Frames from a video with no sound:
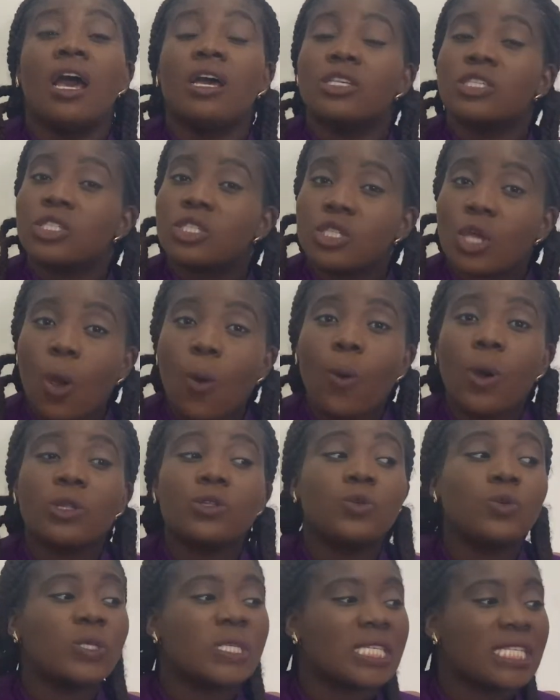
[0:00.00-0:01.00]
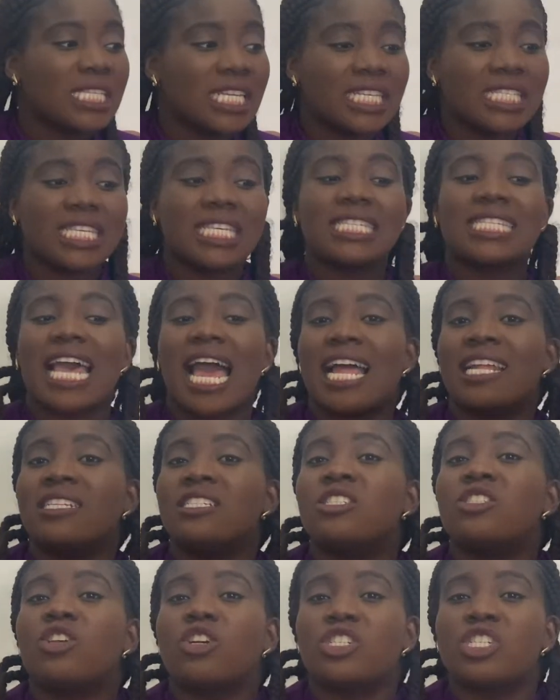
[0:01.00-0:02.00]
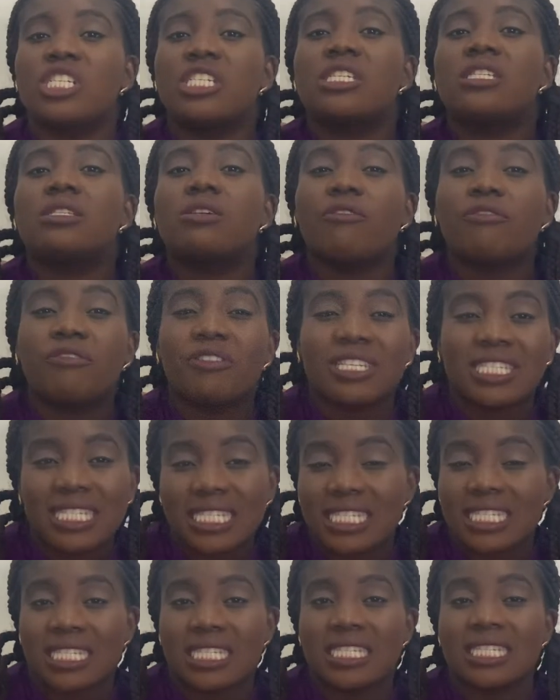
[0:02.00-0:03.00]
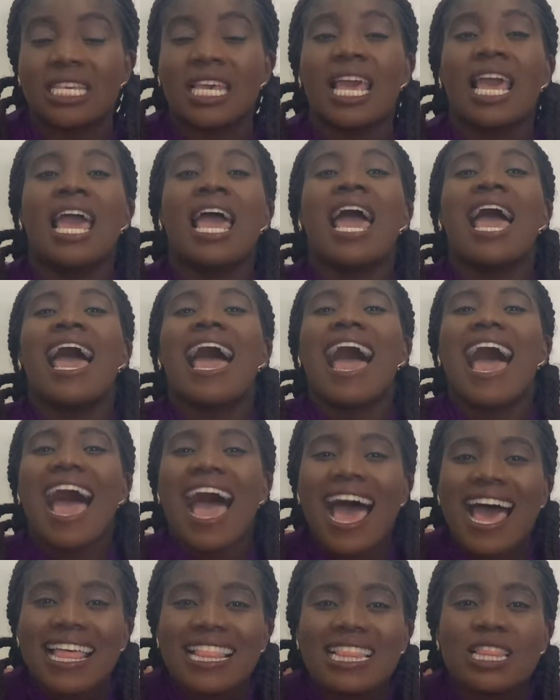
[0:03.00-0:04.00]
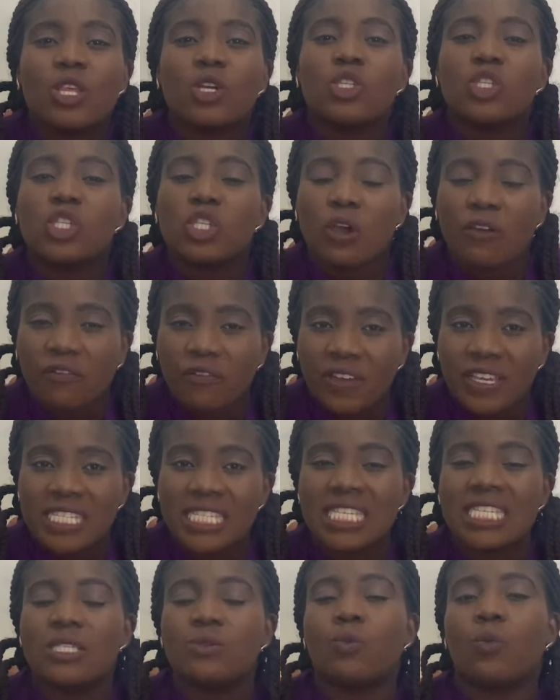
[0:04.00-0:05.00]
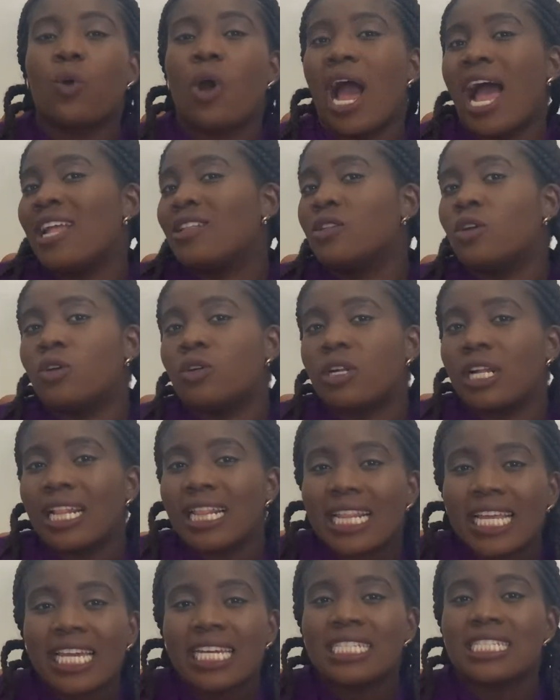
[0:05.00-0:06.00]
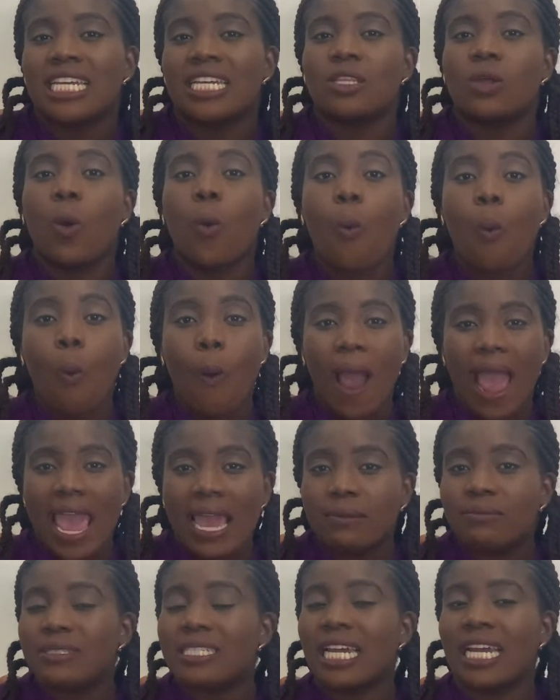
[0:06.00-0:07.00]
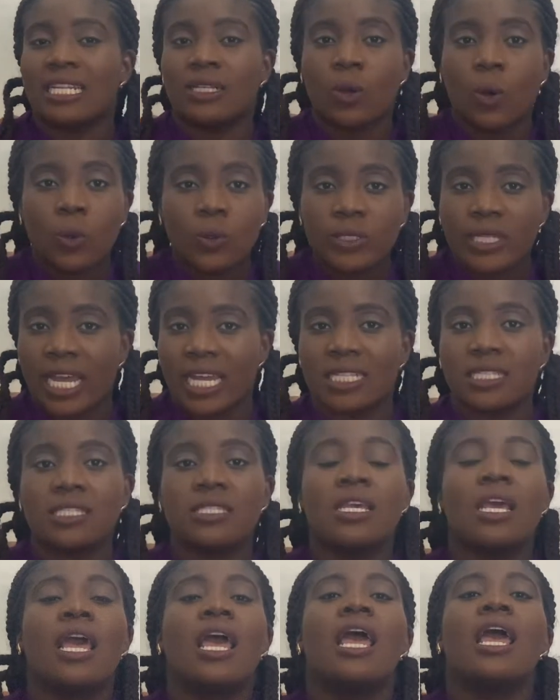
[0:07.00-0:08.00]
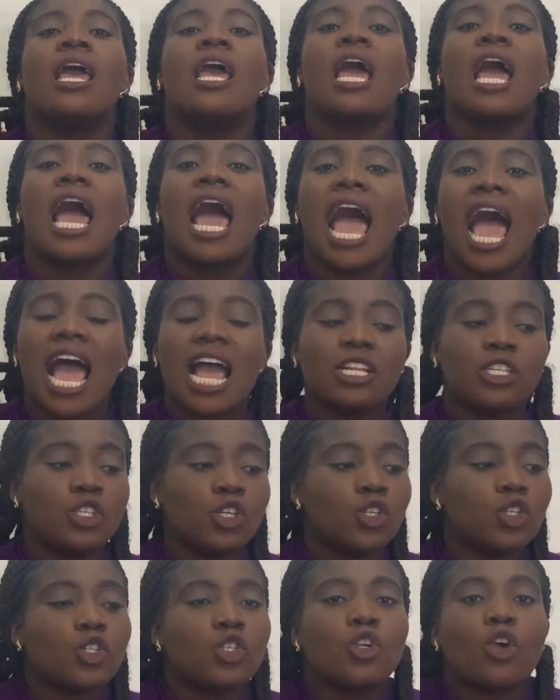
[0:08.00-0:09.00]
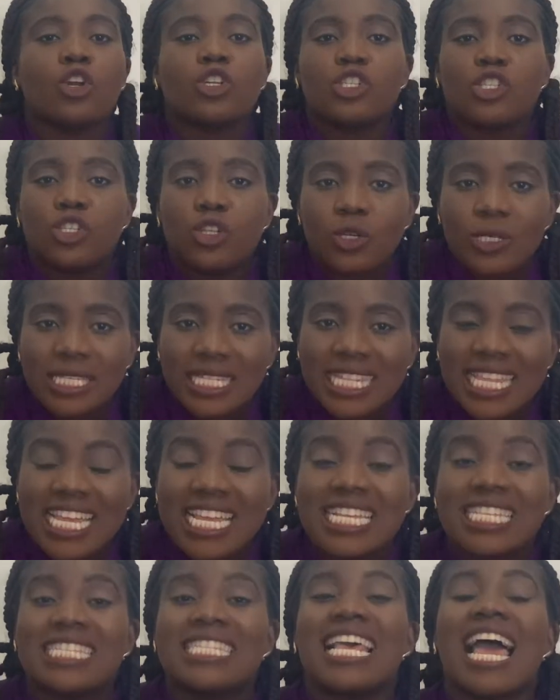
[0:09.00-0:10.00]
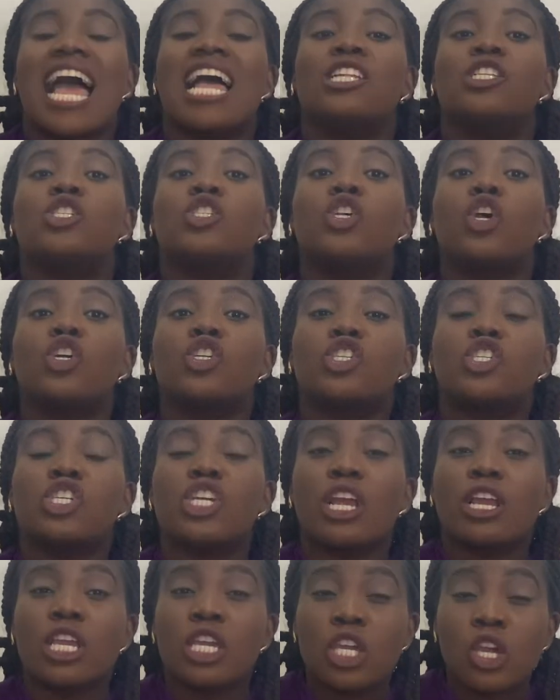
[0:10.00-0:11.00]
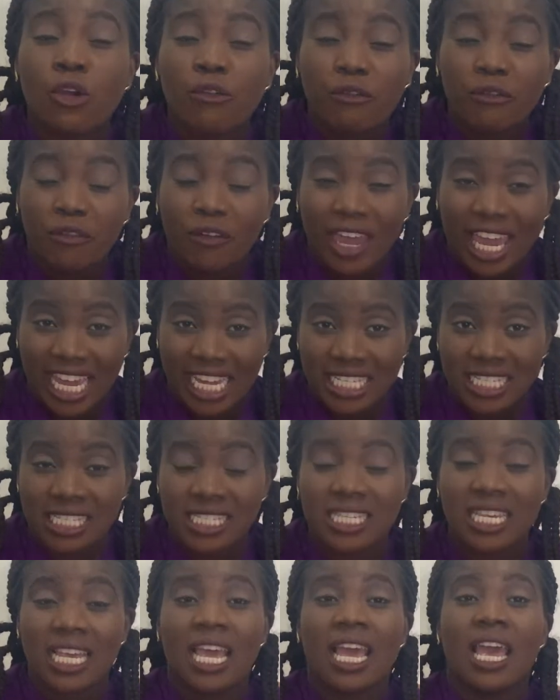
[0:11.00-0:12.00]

Someone who sneezes and it touches surfaces, and those surfaces are not clean, they're not wiped and all that, and you touch those things and touch your face